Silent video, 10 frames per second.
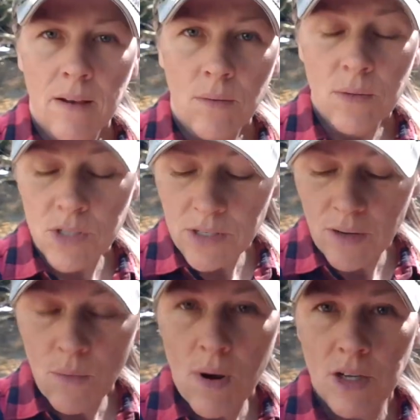Once you're
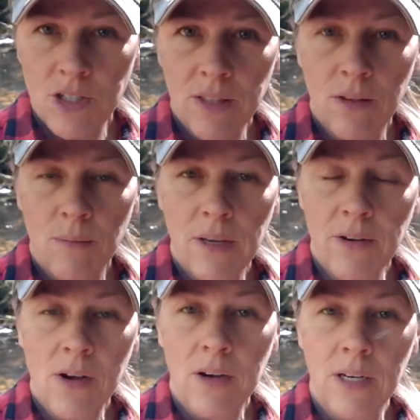done washing them and you're
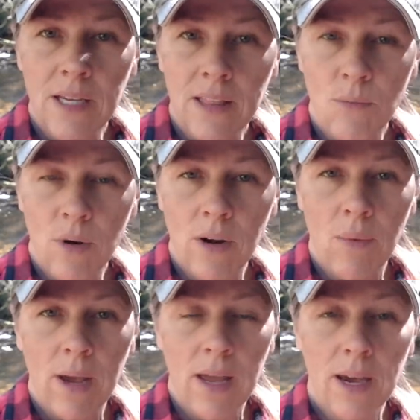not going to eat them right
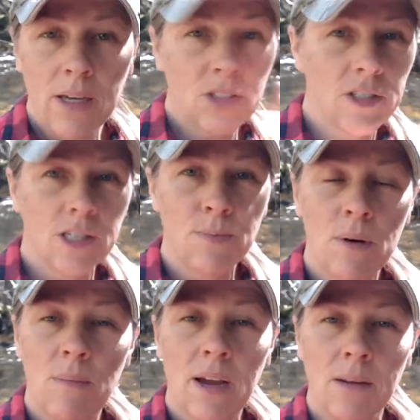away, I usually just put
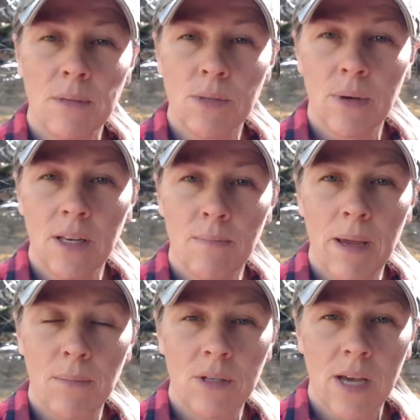mine in between
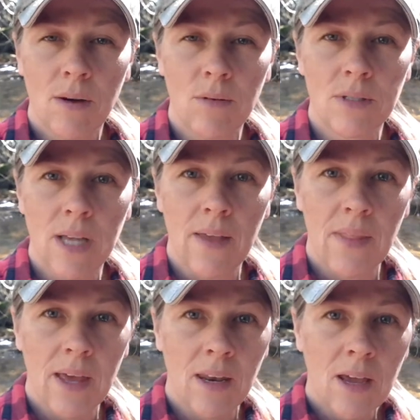paper towels and
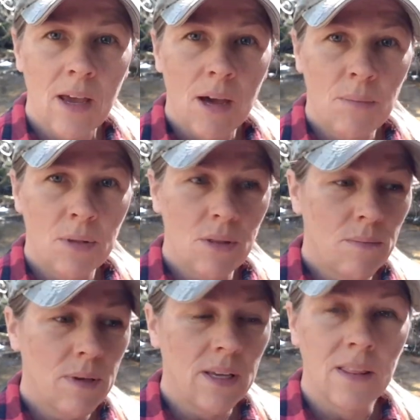then put
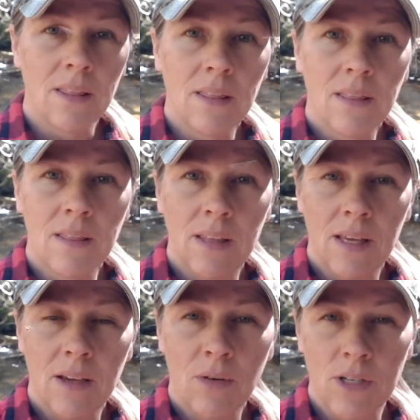them in
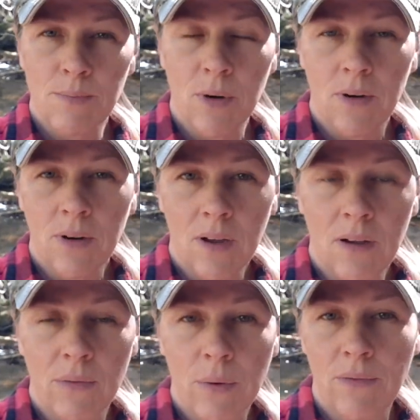the crisper
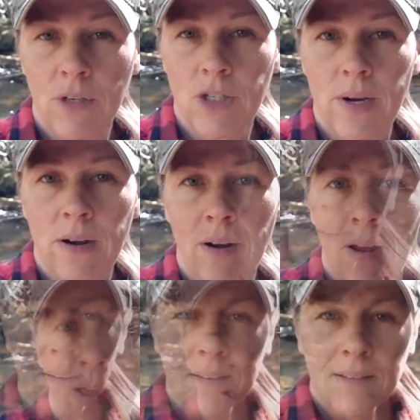of the refrigerator.
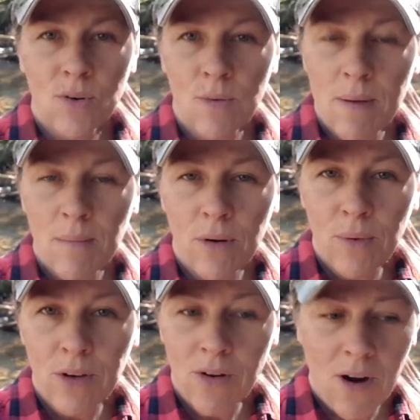So remember
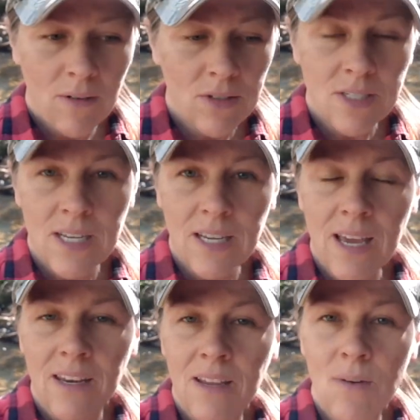when you're harvesting
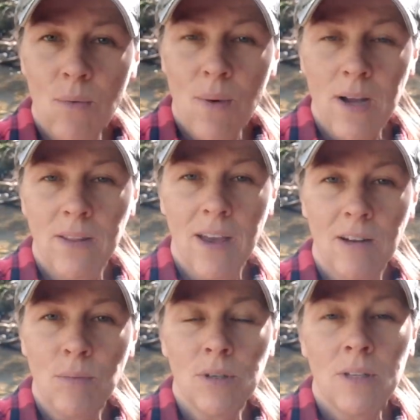any wild
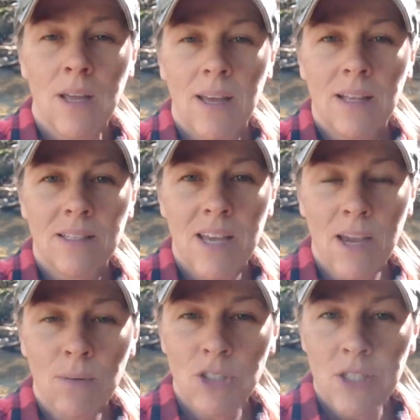edible,
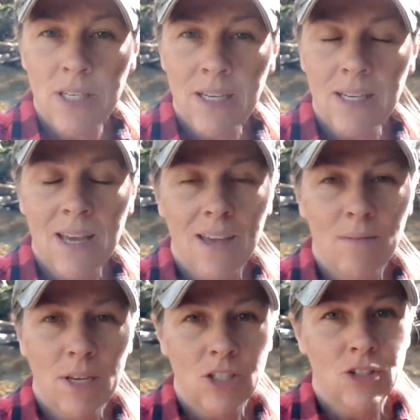take what you need and
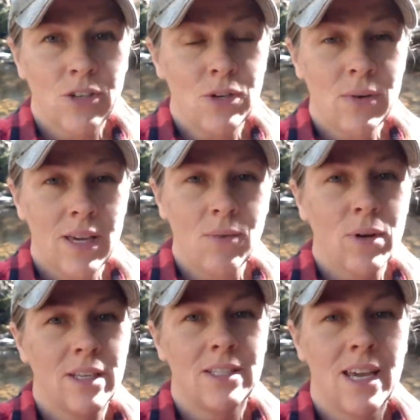make sure you eat
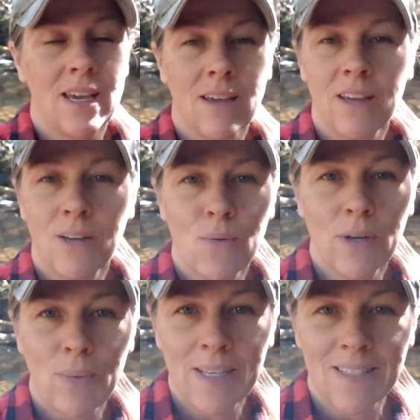what you take. You don't want
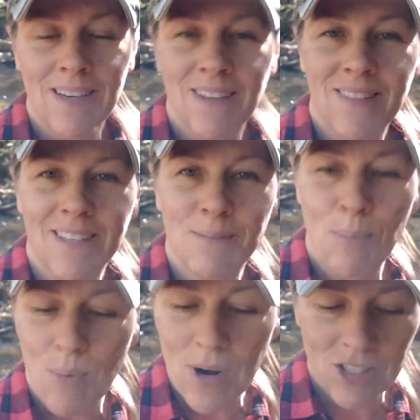to waste any of this
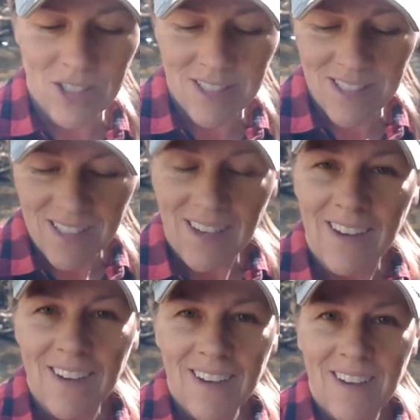precious
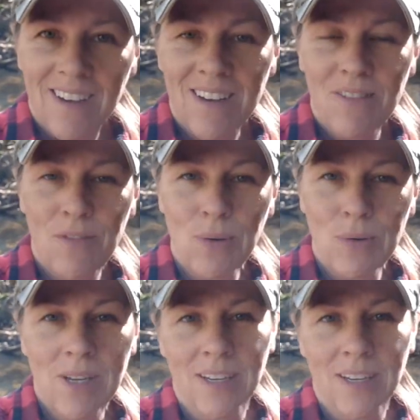food.